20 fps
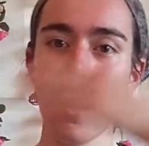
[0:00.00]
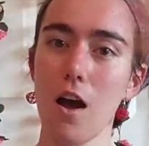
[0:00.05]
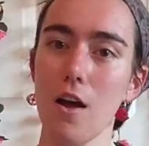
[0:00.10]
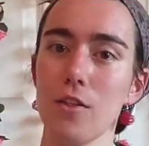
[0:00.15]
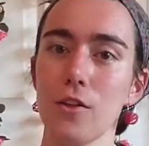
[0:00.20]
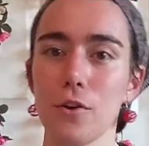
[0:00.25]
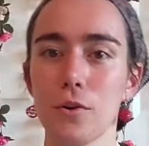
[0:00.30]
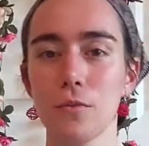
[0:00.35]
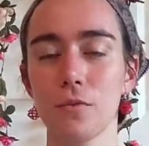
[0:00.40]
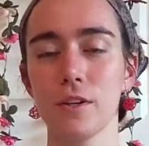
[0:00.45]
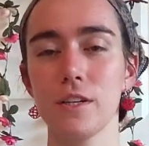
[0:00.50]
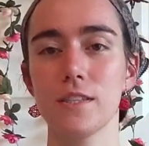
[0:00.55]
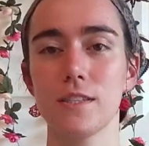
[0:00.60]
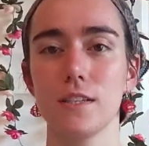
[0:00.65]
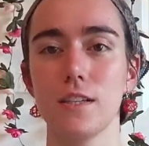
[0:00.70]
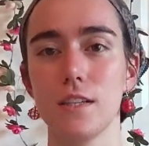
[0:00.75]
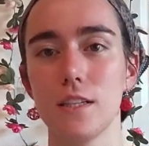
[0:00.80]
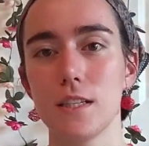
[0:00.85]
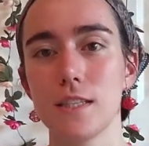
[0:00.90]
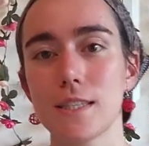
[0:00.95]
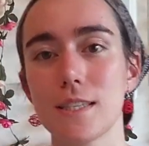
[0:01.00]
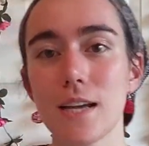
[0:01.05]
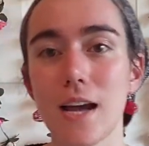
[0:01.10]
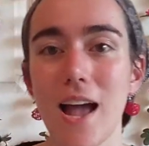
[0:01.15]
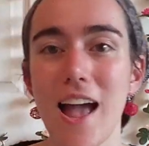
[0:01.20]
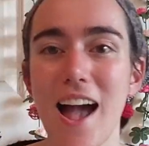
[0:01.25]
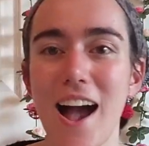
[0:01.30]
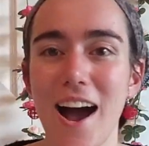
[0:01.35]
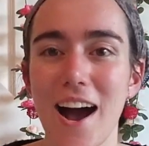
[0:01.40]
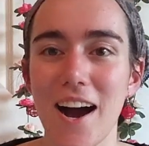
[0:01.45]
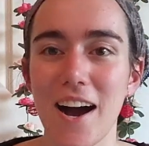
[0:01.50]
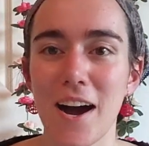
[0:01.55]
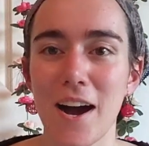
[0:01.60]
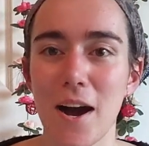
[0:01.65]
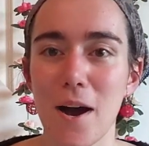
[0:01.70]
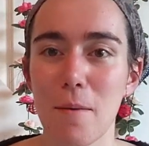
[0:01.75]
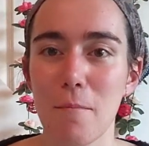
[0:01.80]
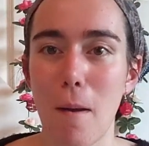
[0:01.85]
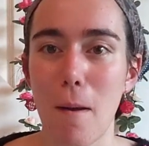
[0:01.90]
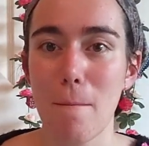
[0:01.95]
other reasons,
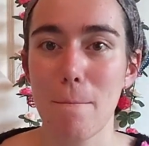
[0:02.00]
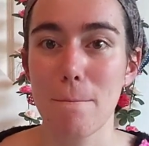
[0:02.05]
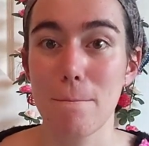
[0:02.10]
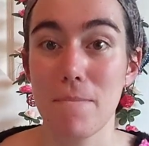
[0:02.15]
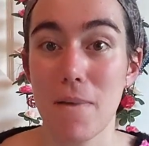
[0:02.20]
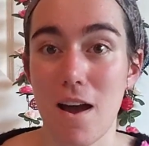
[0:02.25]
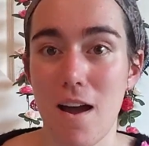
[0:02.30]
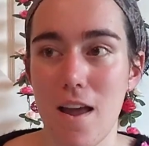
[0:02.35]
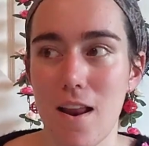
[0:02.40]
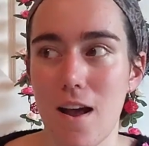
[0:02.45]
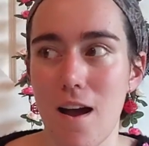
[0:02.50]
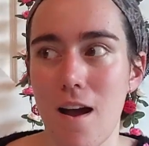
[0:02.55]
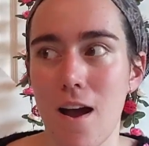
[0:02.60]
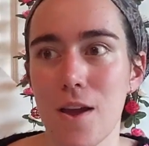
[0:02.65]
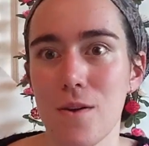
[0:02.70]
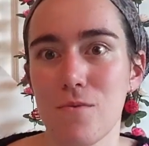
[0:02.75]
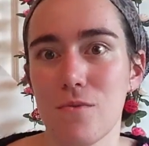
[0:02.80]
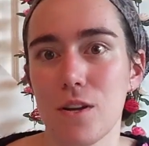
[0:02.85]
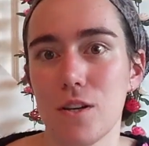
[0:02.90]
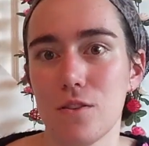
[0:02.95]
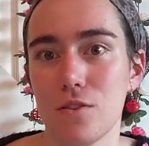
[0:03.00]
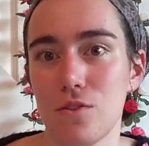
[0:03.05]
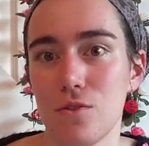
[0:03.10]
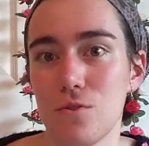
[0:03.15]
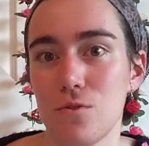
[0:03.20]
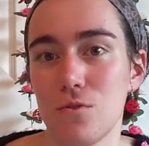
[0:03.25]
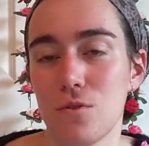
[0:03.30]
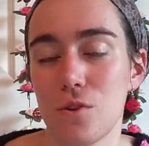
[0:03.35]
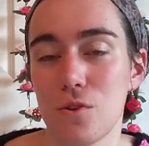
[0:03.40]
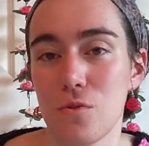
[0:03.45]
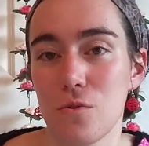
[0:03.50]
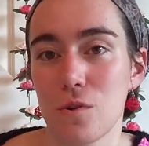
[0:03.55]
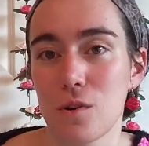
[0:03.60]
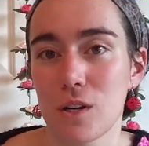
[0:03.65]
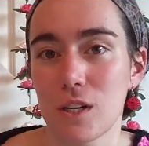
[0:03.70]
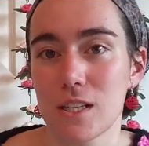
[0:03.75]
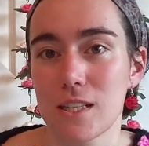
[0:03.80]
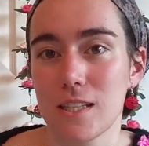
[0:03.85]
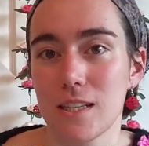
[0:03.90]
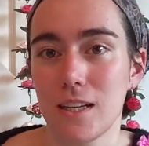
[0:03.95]
but I went to the New
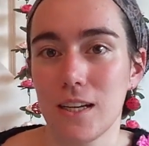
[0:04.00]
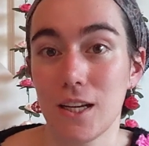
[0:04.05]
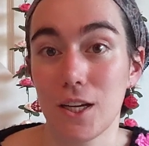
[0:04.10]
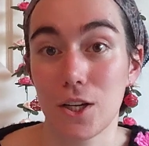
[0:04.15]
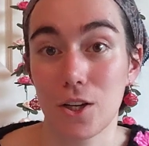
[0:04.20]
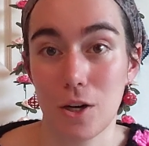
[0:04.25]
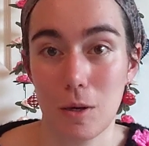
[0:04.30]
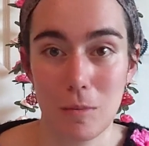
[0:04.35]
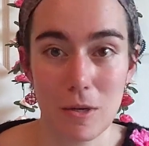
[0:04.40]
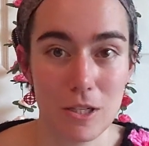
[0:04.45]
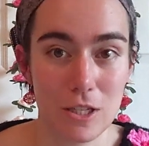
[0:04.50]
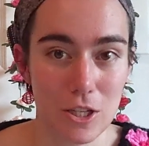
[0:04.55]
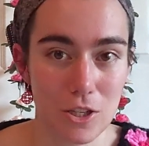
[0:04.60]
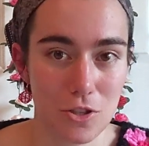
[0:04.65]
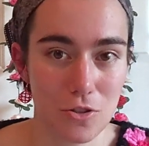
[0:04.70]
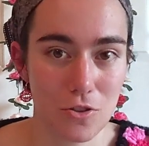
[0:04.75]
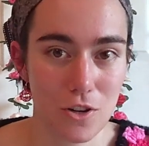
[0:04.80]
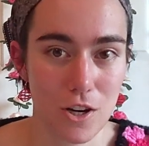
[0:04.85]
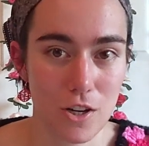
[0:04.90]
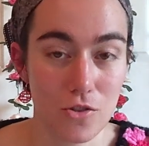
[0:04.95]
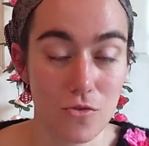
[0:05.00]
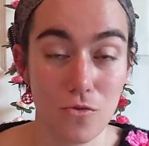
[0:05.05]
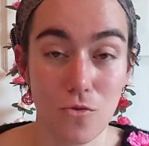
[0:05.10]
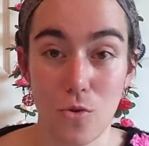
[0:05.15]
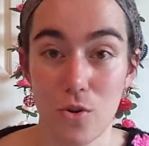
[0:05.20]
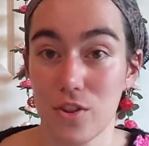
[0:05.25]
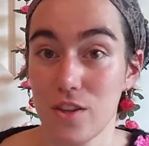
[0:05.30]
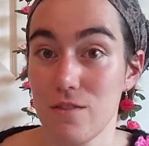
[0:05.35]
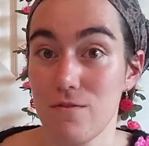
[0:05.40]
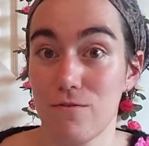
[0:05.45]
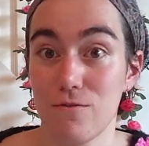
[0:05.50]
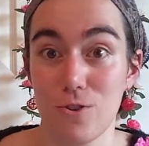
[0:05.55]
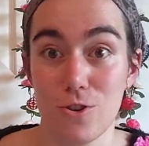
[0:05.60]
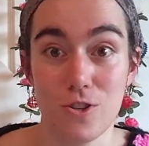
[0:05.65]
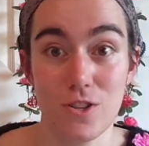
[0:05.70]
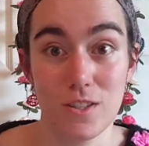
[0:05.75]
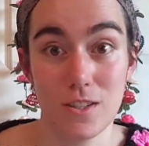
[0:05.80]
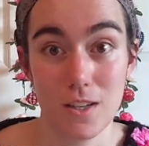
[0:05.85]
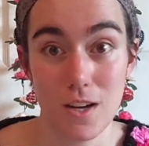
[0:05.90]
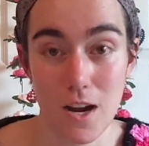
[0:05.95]
York City Garment District for the
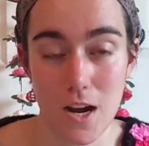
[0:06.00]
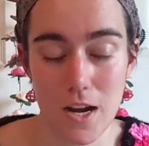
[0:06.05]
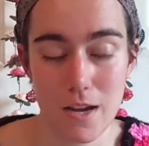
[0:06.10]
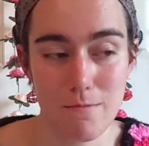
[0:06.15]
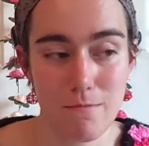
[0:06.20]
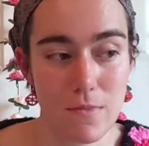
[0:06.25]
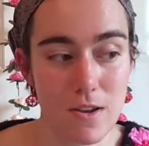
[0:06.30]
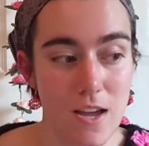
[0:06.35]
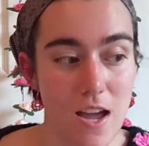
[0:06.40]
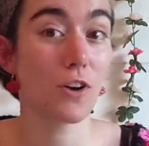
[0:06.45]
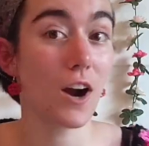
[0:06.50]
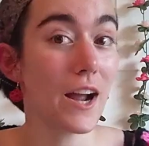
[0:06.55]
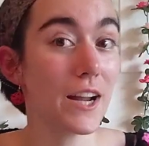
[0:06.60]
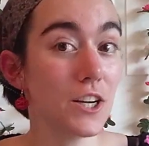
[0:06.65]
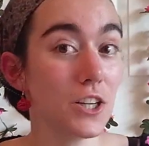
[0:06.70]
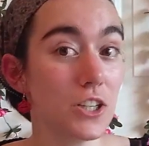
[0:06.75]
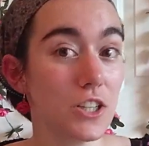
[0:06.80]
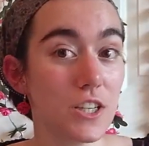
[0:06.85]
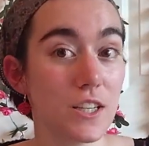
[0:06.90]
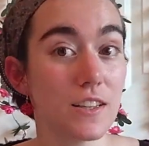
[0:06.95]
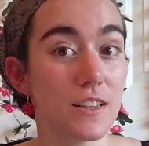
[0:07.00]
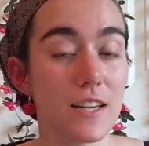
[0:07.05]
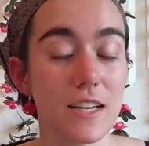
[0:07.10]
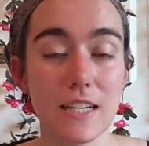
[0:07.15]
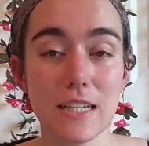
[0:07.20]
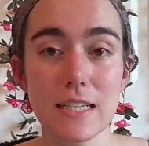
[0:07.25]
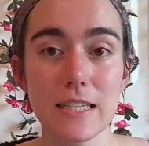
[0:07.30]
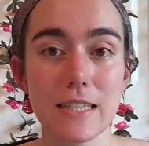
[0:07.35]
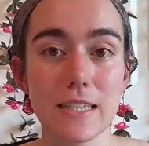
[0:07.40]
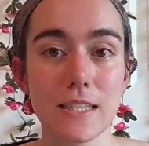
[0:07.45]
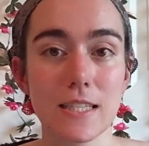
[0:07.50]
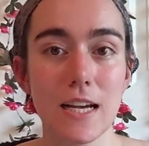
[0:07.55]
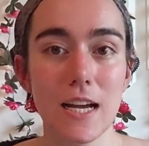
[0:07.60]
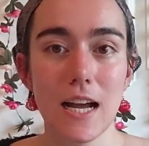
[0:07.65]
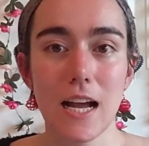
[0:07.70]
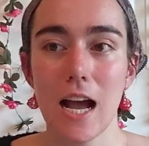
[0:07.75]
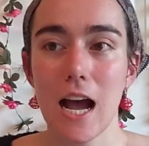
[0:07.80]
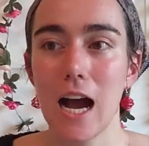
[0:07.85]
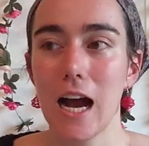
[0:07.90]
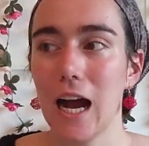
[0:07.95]
first time. Prior to this,
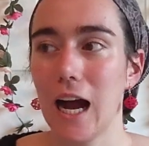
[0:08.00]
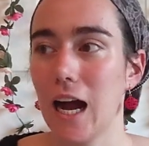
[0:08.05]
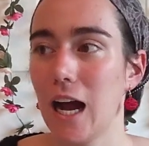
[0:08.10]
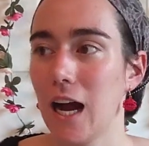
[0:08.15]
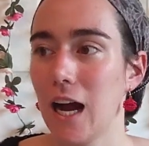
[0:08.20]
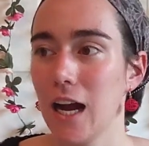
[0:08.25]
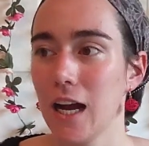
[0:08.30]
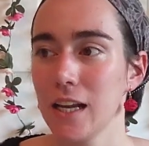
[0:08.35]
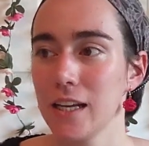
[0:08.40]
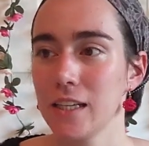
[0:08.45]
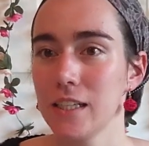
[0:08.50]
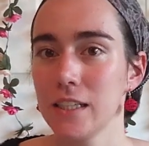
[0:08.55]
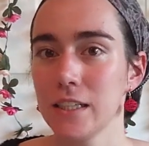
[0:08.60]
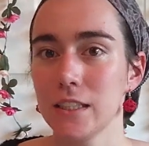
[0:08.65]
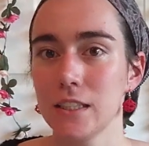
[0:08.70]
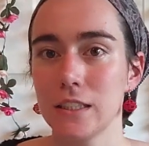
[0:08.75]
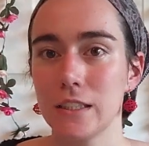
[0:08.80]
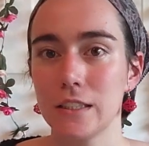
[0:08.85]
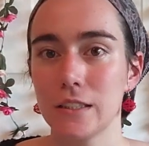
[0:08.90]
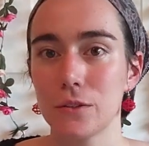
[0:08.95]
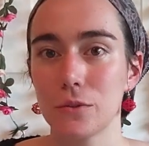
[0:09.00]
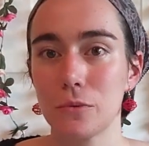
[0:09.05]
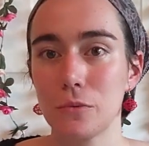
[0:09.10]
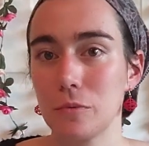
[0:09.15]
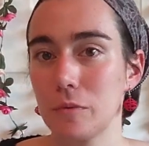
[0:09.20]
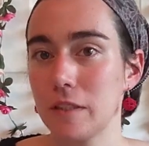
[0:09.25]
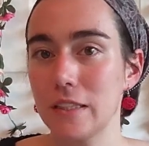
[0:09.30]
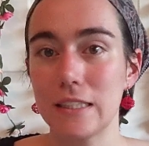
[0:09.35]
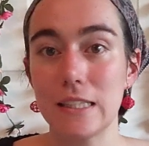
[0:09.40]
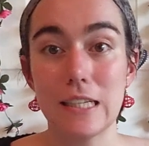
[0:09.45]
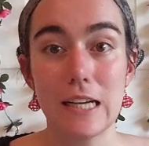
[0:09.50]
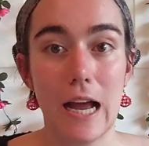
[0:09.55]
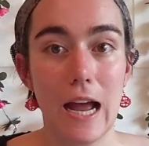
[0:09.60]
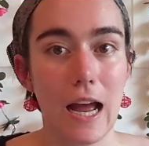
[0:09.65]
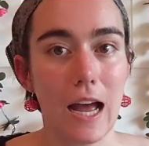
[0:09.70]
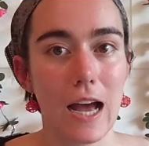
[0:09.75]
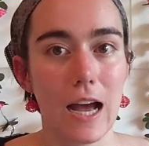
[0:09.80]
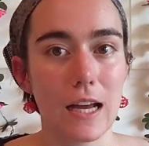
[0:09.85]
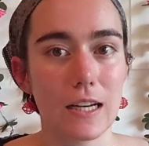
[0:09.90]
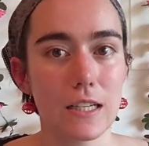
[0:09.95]
I really
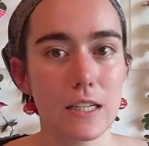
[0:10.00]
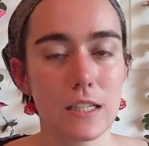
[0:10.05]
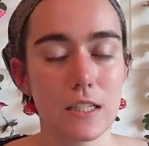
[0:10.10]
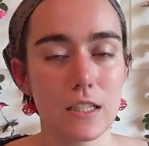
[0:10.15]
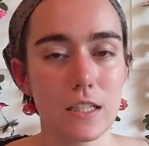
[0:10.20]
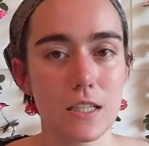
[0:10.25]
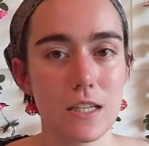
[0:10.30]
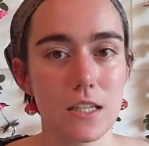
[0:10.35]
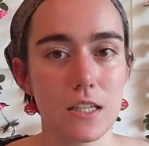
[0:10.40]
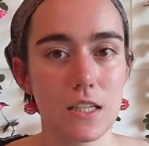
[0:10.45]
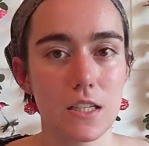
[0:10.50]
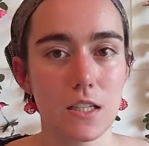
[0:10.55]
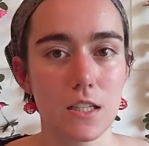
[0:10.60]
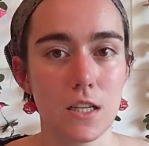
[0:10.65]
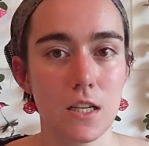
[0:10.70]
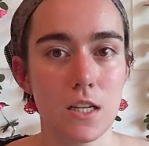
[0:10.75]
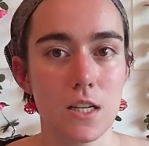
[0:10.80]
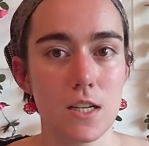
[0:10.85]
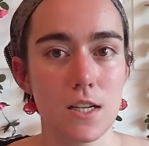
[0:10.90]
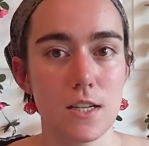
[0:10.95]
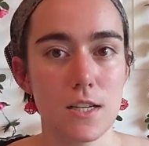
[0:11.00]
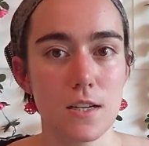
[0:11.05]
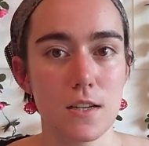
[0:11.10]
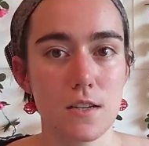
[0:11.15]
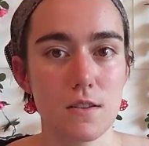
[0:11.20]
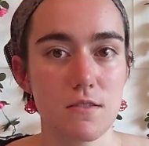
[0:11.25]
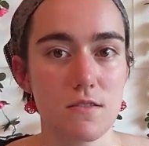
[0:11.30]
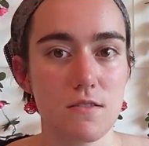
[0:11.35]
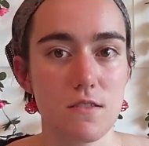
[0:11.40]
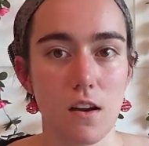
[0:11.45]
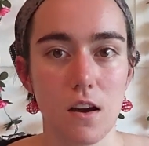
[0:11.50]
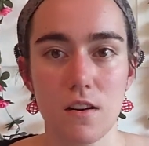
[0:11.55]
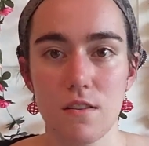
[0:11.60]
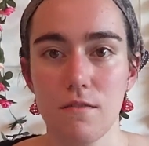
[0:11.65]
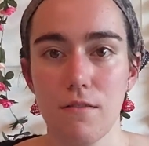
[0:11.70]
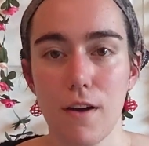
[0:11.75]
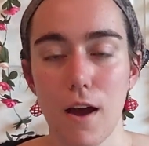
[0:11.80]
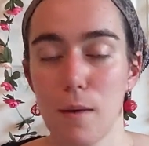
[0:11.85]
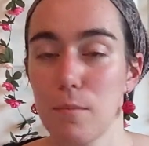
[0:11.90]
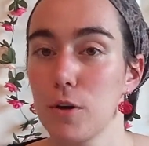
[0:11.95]
hadn't done
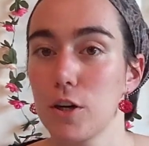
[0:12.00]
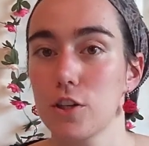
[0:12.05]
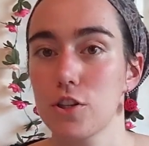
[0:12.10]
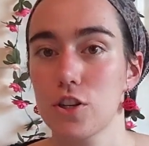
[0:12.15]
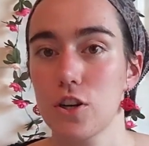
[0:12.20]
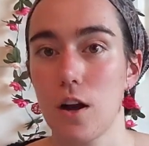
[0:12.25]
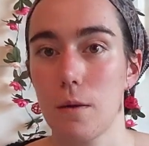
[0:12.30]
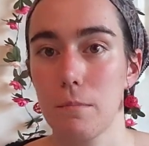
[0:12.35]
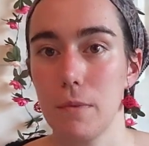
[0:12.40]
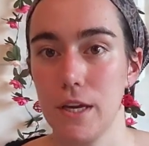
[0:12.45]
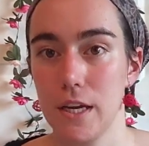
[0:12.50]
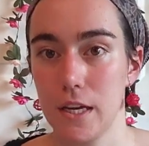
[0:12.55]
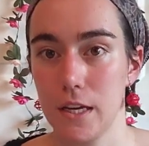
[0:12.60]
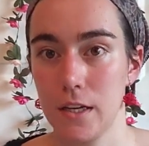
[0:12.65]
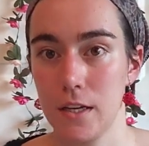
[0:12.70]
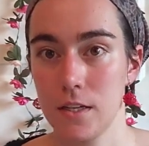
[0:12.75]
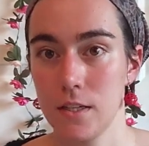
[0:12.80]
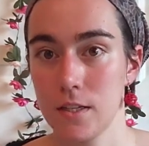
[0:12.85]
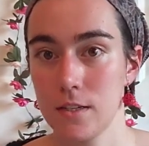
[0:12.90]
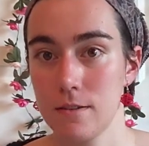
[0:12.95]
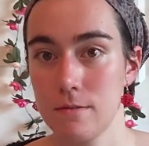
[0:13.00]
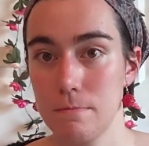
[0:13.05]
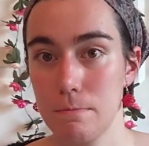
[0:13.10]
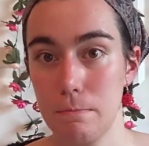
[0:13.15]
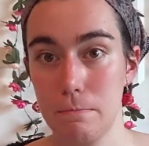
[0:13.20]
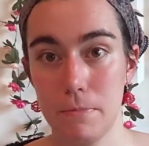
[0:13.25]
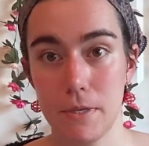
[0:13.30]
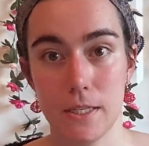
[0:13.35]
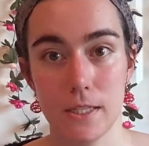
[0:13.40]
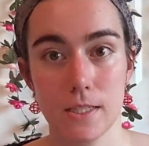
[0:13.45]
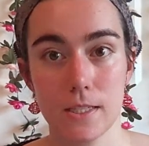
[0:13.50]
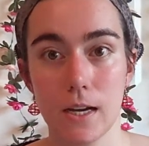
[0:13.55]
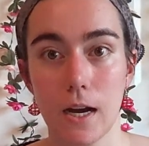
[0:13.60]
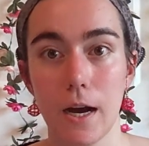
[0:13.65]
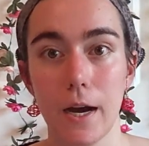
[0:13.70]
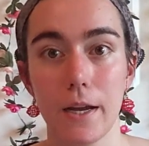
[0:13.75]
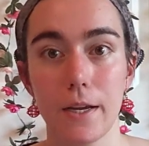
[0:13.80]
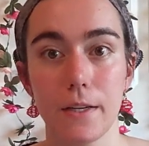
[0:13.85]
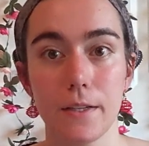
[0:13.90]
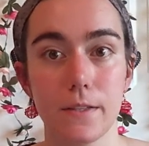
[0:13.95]
fabric shopping
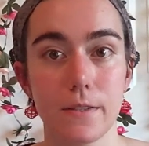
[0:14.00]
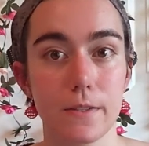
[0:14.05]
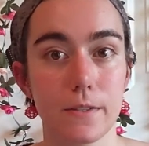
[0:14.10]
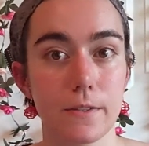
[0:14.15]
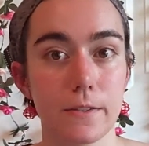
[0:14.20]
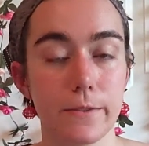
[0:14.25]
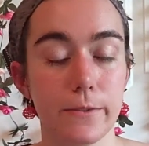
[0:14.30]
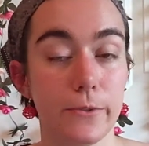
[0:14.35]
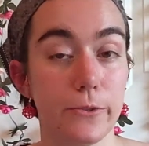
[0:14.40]
besides